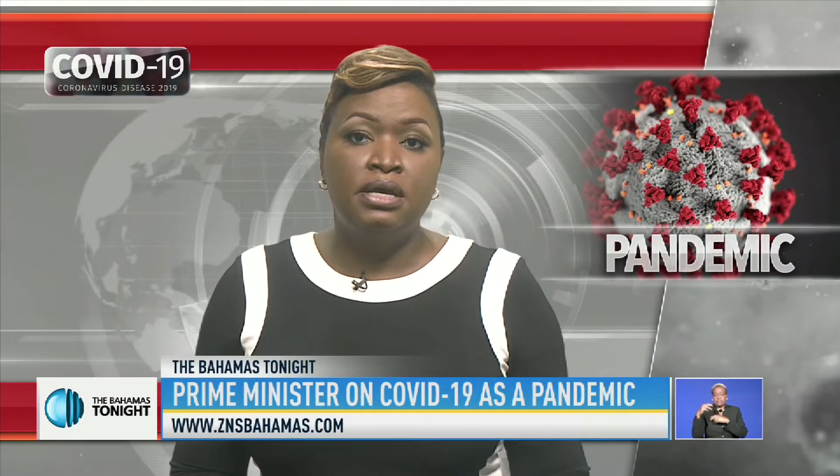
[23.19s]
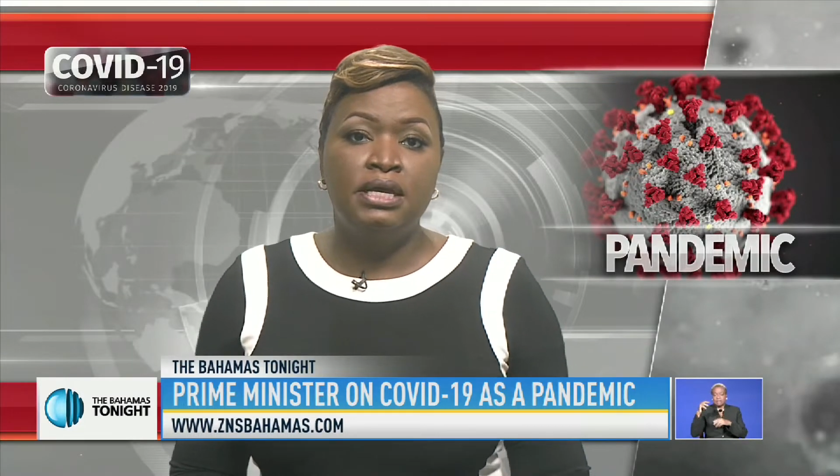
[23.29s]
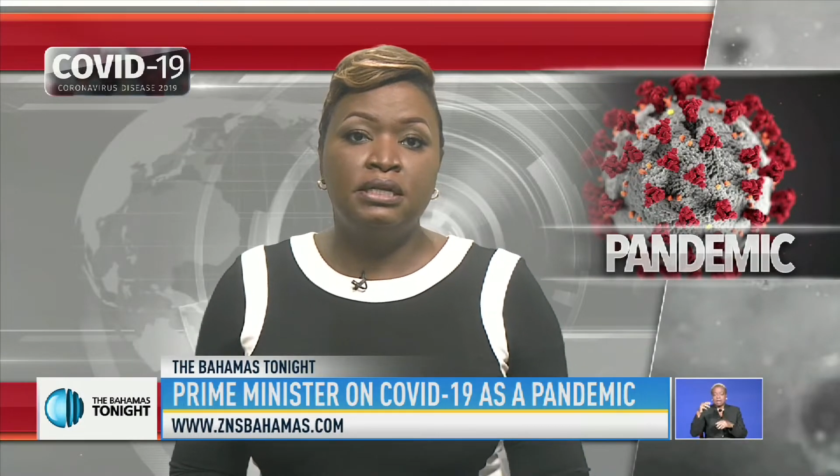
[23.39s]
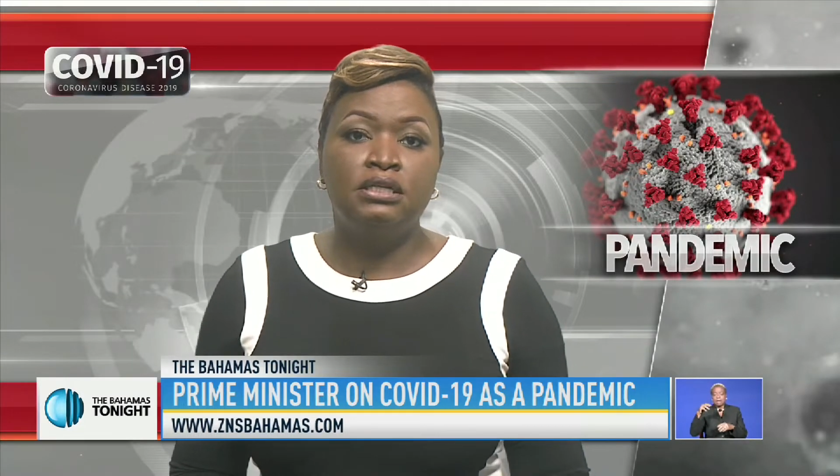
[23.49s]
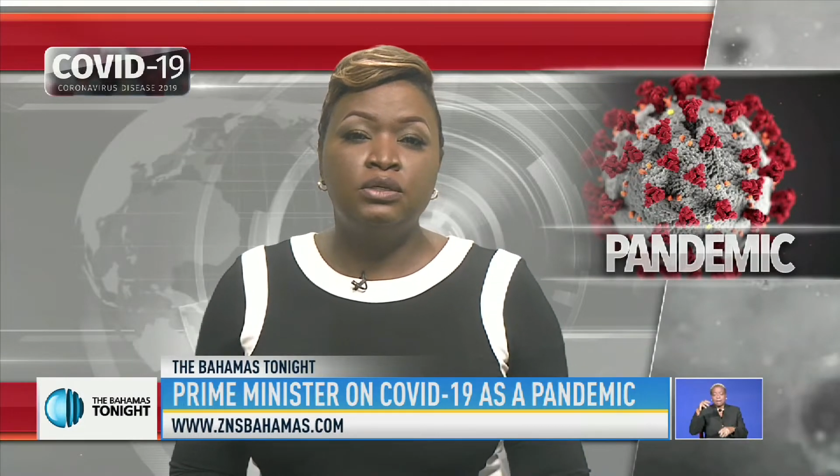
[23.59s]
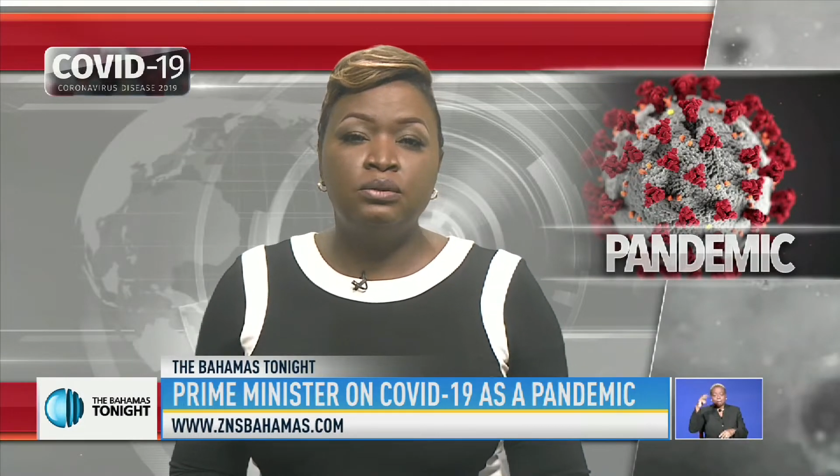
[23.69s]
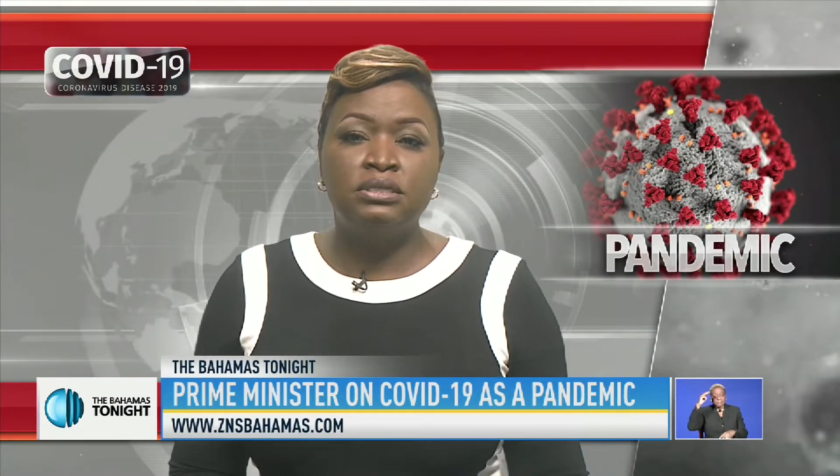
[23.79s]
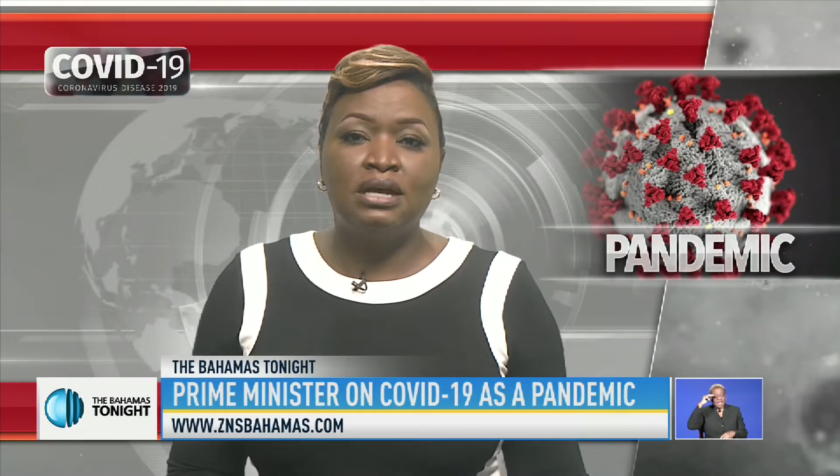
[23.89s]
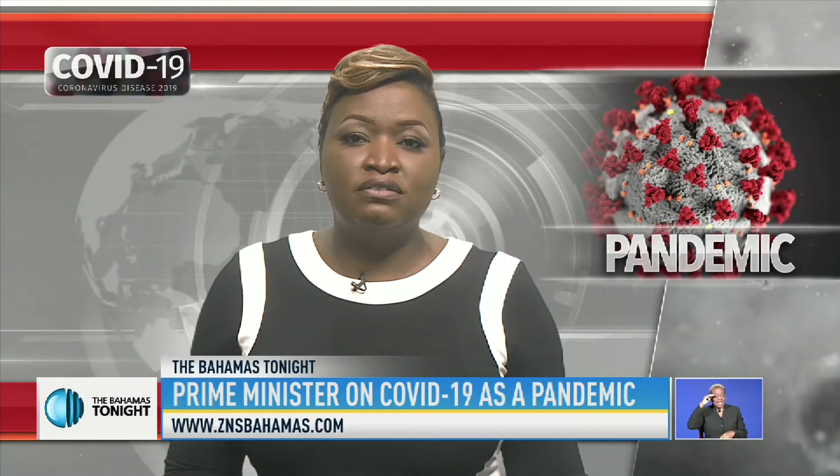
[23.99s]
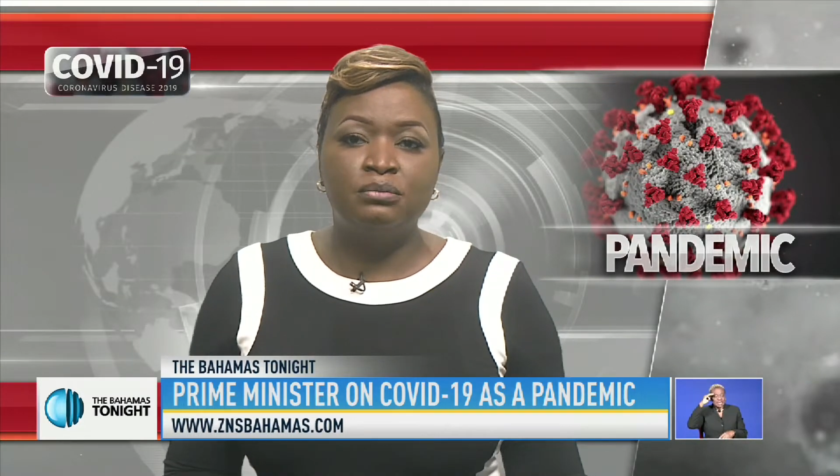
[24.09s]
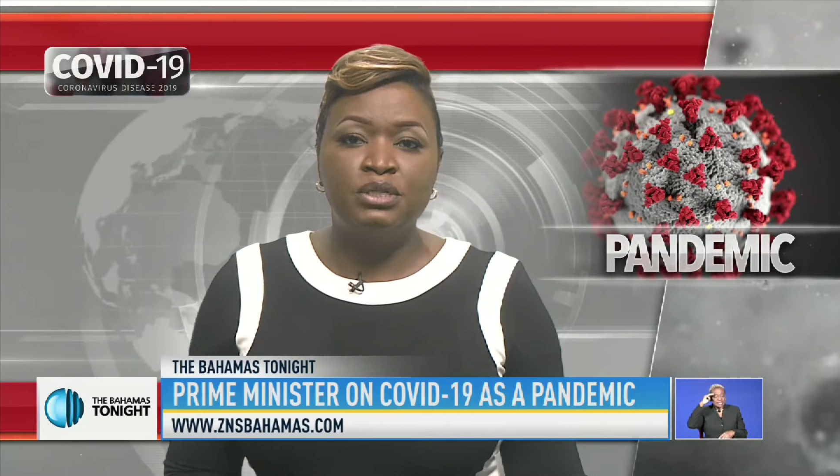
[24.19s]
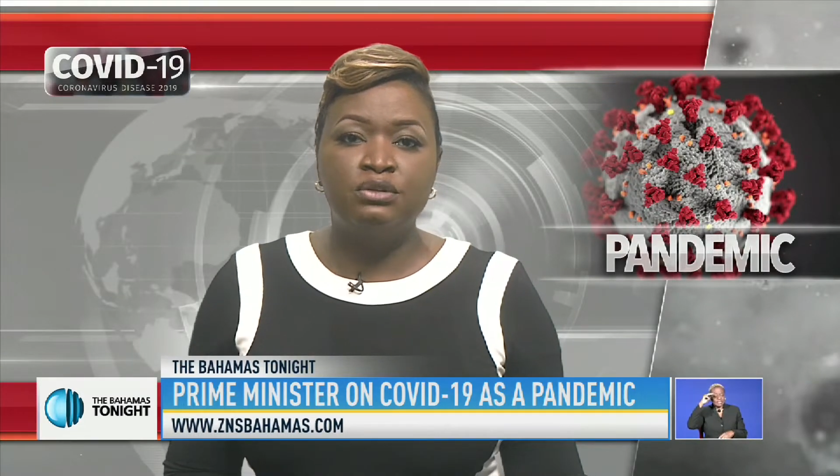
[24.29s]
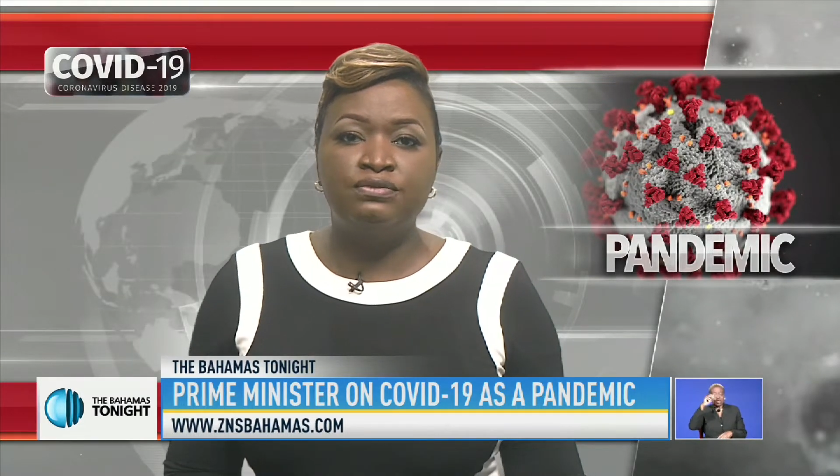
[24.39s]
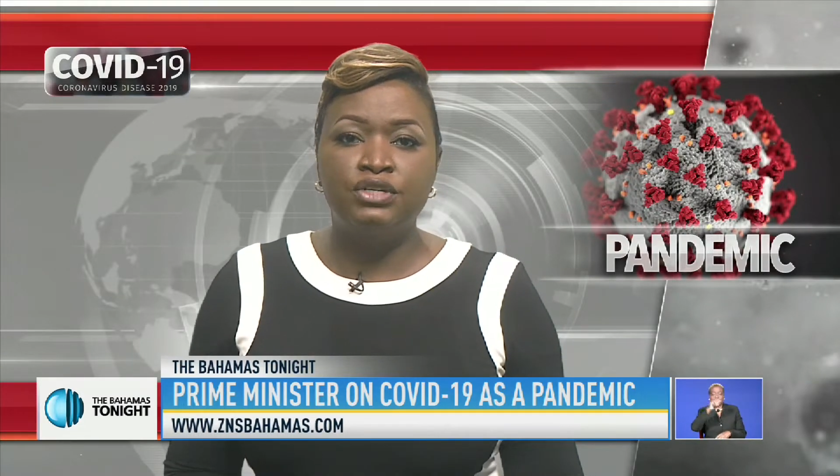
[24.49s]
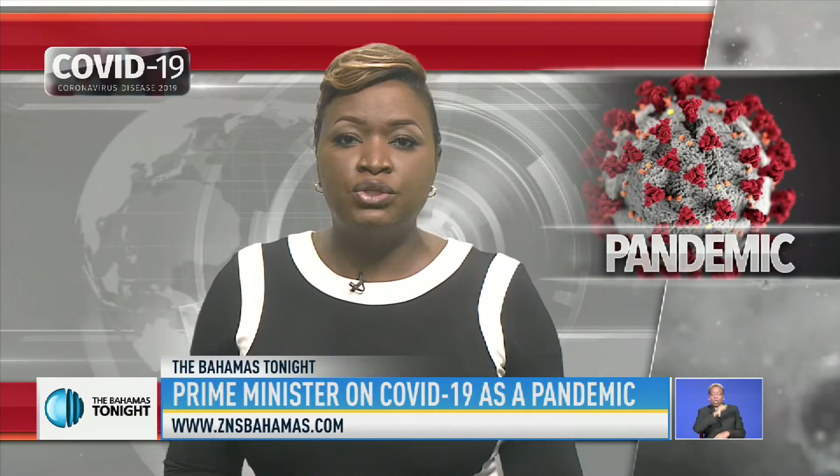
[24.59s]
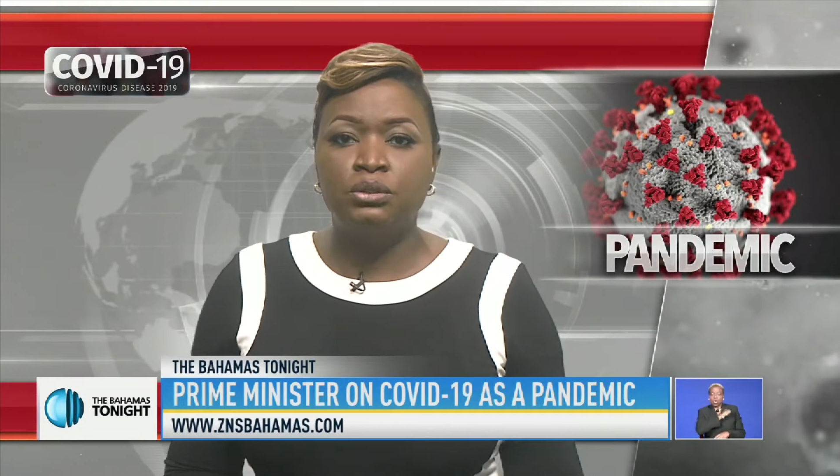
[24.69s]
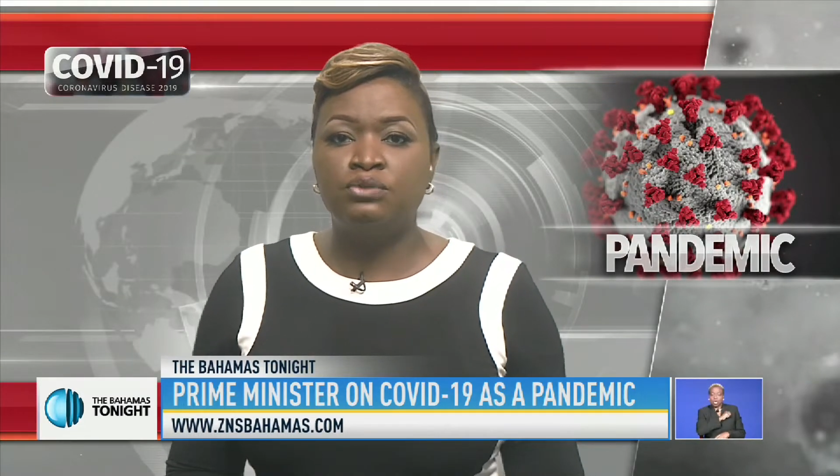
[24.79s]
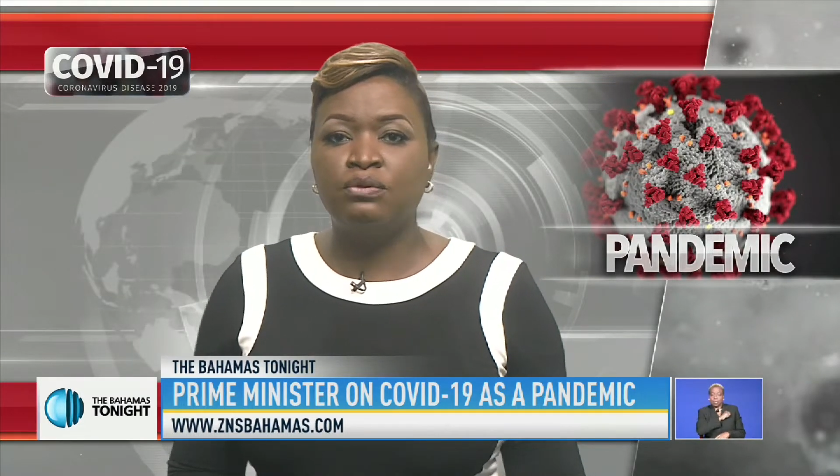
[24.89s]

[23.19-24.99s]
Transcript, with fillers: includes government officials